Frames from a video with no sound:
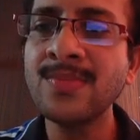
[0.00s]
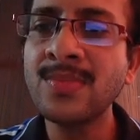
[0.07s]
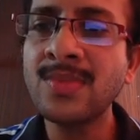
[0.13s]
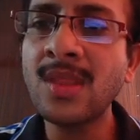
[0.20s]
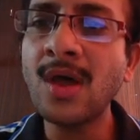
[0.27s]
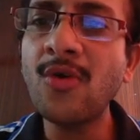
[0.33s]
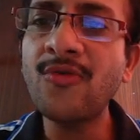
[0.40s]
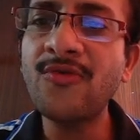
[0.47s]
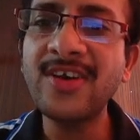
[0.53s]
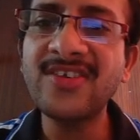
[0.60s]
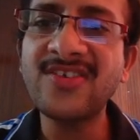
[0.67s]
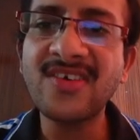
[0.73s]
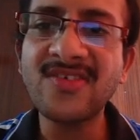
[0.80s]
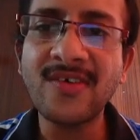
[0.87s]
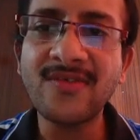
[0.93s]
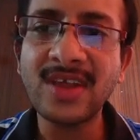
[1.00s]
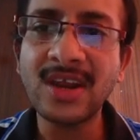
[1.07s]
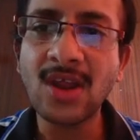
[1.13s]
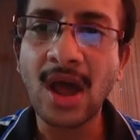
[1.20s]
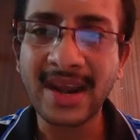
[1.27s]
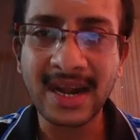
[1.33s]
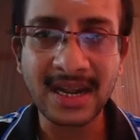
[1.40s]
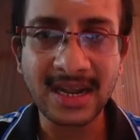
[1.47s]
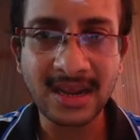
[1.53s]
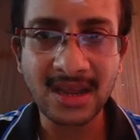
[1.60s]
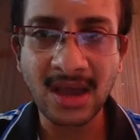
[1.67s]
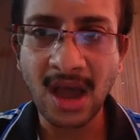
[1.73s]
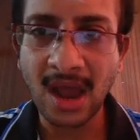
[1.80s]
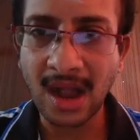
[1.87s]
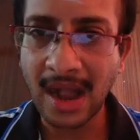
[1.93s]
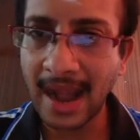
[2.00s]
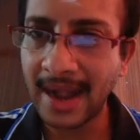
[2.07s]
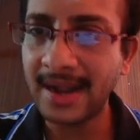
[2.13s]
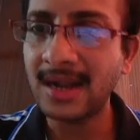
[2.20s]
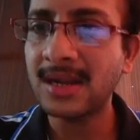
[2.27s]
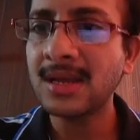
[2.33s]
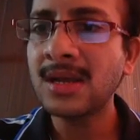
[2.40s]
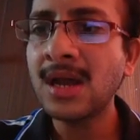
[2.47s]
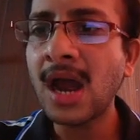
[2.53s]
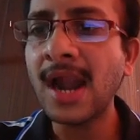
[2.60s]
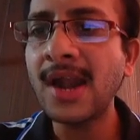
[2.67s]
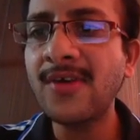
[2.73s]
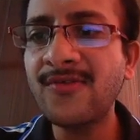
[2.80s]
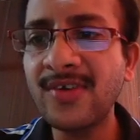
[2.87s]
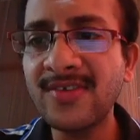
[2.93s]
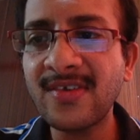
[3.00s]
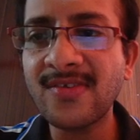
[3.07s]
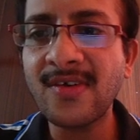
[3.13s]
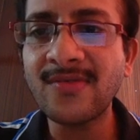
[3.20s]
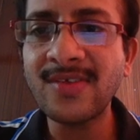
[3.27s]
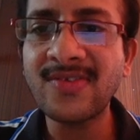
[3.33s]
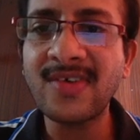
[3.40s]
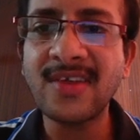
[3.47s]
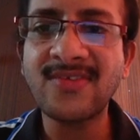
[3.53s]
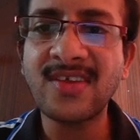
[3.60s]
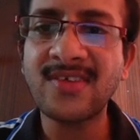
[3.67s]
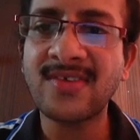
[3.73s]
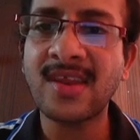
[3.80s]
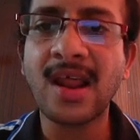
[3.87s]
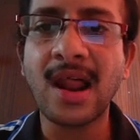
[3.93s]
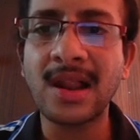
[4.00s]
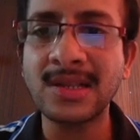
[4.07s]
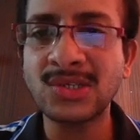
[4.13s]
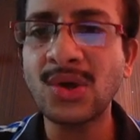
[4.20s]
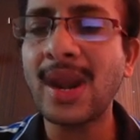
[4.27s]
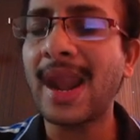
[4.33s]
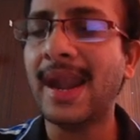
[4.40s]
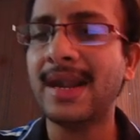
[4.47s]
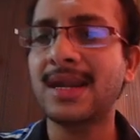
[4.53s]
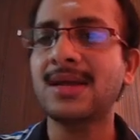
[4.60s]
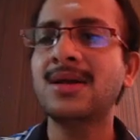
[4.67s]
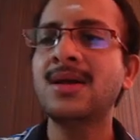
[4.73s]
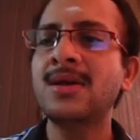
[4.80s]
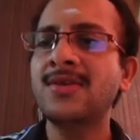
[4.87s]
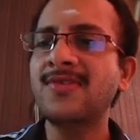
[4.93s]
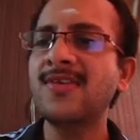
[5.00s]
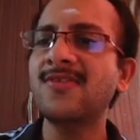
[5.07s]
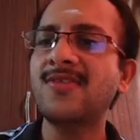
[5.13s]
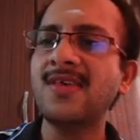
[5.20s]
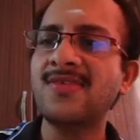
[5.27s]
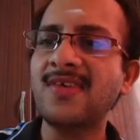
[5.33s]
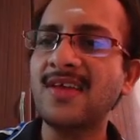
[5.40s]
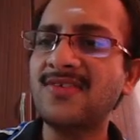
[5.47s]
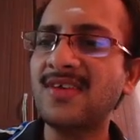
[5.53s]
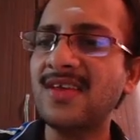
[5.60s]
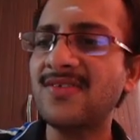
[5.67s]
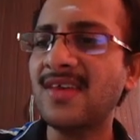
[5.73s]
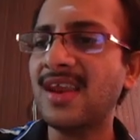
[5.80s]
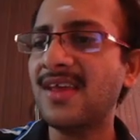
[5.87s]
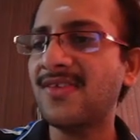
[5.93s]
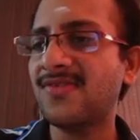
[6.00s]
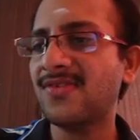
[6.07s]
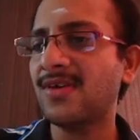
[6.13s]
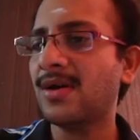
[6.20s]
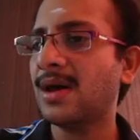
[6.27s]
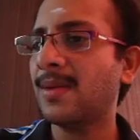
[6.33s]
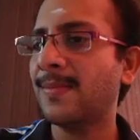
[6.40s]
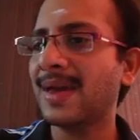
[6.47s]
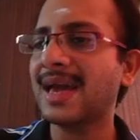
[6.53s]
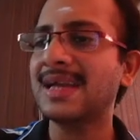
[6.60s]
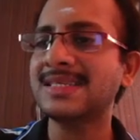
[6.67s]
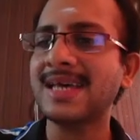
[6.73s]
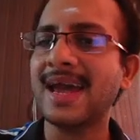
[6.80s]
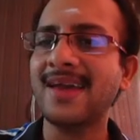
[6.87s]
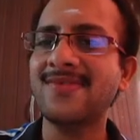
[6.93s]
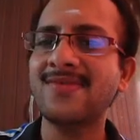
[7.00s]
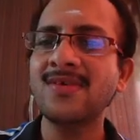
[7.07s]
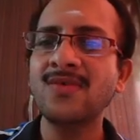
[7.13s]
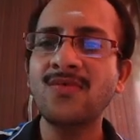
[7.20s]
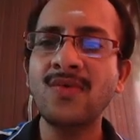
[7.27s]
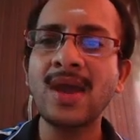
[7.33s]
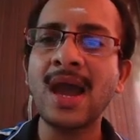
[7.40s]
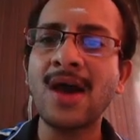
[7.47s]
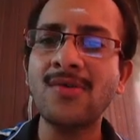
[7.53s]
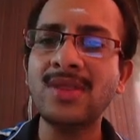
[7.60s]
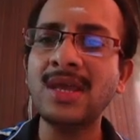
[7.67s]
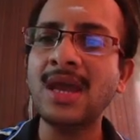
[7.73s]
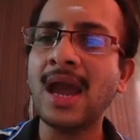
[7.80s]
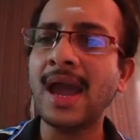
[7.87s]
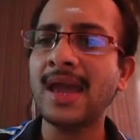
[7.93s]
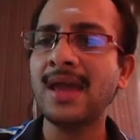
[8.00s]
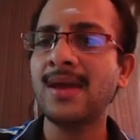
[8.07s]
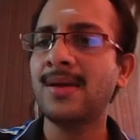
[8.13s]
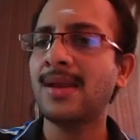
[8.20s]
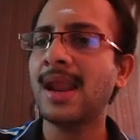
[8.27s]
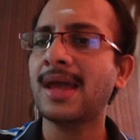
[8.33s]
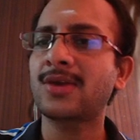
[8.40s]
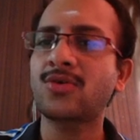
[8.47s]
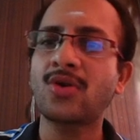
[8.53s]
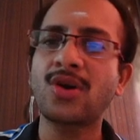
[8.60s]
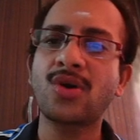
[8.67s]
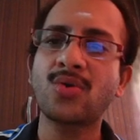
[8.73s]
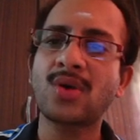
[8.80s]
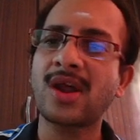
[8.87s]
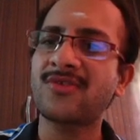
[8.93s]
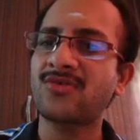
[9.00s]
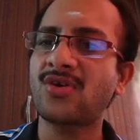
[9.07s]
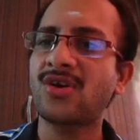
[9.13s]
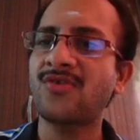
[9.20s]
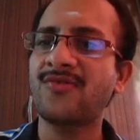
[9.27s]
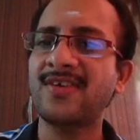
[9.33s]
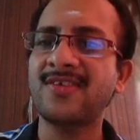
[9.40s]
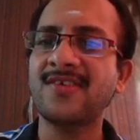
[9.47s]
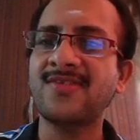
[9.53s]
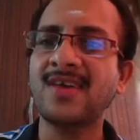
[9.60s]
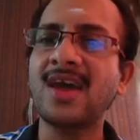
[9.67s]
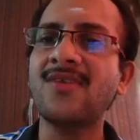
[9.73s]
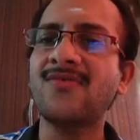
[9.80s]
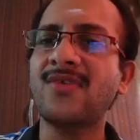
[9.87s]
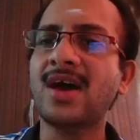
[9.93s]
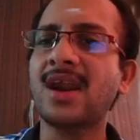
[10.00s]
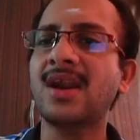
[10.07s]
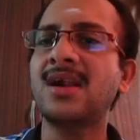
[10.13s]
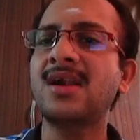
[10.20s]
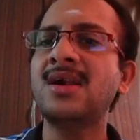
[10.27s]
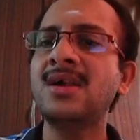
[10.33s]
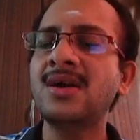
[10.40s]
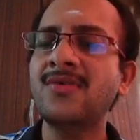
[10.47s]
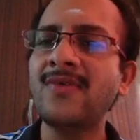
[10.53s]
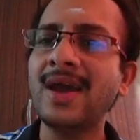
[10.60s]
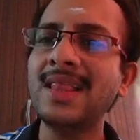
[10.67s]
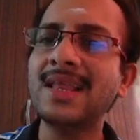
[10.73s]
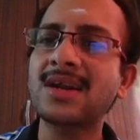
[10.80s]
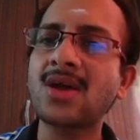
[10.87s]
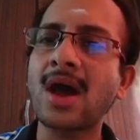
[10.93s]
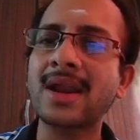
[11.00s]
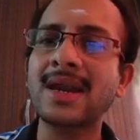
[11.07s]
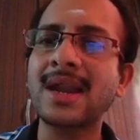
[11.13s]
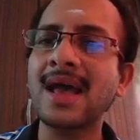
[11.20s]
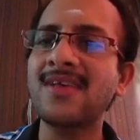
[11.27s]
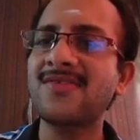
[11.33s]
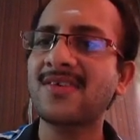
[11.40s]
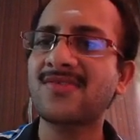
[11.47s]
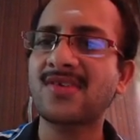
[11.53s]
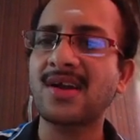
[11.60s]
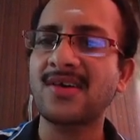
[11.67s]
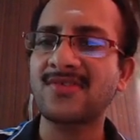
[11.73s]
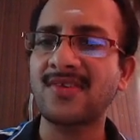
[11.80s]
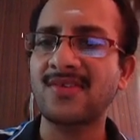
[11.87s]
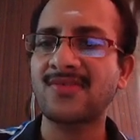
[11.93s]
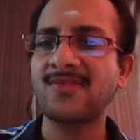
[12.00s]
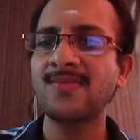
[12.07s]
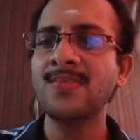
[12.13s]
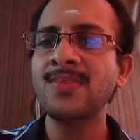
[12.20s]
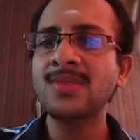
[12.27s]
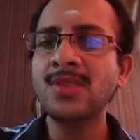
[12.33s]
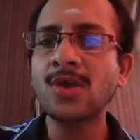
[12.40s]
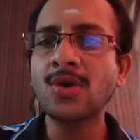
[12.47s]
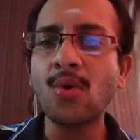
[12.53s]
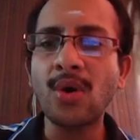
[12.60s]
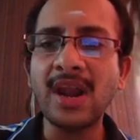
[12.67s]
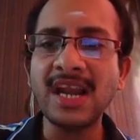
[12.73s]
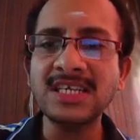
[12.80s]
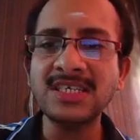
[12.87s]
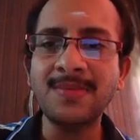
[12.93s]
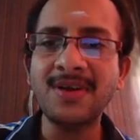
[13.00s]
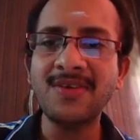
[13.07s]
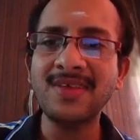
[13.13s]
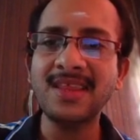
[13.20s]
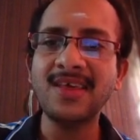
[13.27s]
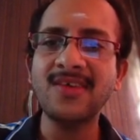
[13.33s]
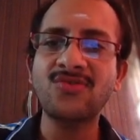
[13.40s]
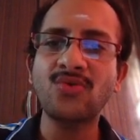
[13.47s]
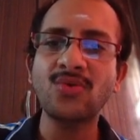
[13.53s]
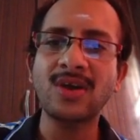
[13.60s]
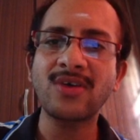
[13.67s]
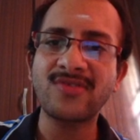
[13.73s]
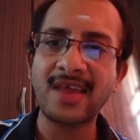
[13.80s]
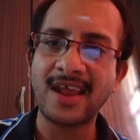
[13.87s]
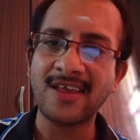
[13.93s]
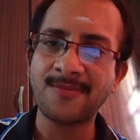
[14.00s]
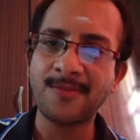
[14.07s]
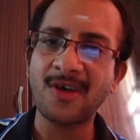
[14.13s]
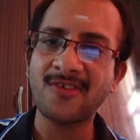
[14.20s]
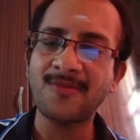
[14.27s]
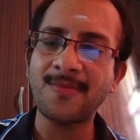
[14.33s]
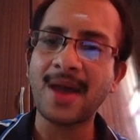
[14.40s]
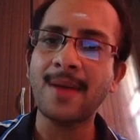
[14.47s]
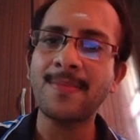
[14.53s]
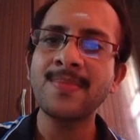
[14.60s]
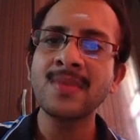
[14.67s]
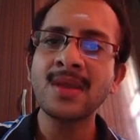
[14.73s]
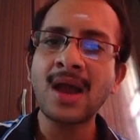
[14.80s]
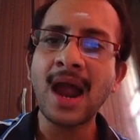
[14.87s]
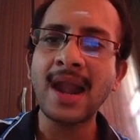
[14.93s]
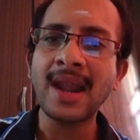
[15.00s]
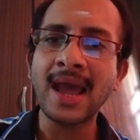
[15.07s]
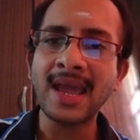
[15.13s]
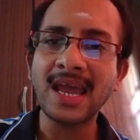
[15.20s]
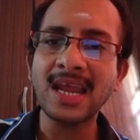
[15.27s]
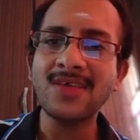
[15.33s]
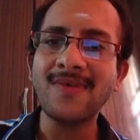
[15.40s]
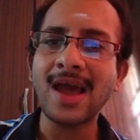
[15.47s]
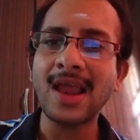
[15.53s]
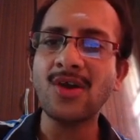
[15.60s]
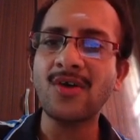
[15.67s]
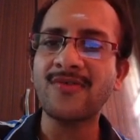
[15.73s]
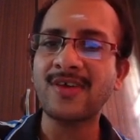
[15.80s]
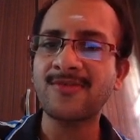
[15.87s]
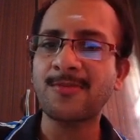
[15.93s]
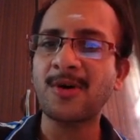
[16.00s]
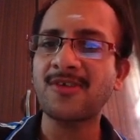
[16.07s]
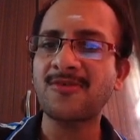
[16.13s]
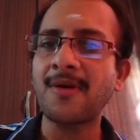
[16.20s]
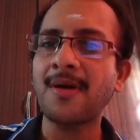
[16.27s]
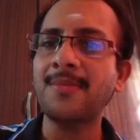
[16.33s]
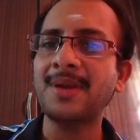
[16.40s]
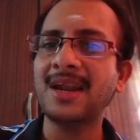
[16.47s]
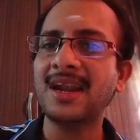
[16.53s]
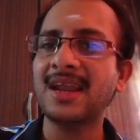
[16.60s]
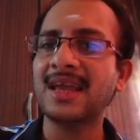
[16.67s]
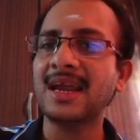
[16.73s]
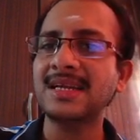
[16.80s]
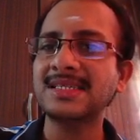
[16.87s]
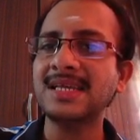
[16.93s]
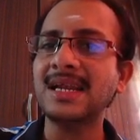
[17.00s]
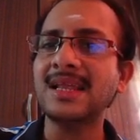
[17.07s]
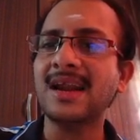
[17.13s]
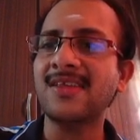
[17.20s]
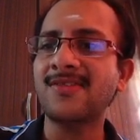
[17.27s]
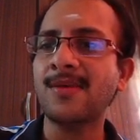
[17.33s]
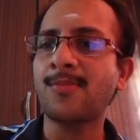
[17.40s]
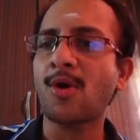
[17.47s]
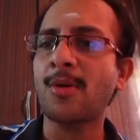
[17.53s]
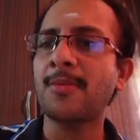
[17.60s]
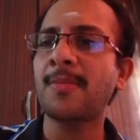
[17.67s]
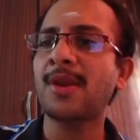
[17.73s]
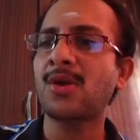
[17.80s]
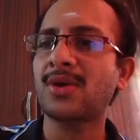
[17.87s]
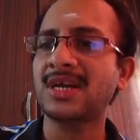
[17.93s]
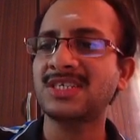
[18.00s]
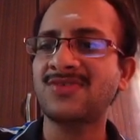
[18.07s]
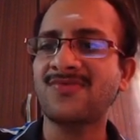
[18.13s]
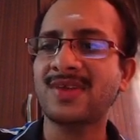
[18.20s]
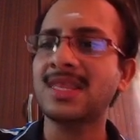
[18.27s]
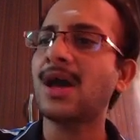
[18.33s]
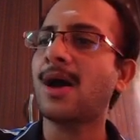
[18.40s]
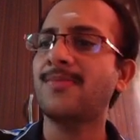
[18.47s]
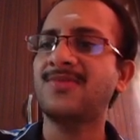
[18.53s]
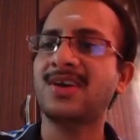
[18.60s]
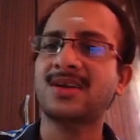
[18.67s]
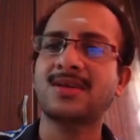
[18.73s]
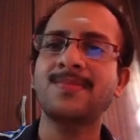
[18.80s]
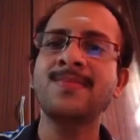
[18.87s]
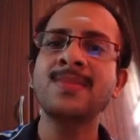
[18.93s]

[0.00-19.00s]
Now features of the target are length and features of the search region are also length. Since the search region is bigger size, we have the high like 22 cross 22 features here, for while the target has 6 crosses. The correlation between these two gives the response map, and higher the value of response map, it indicates that that is the probable location for the object.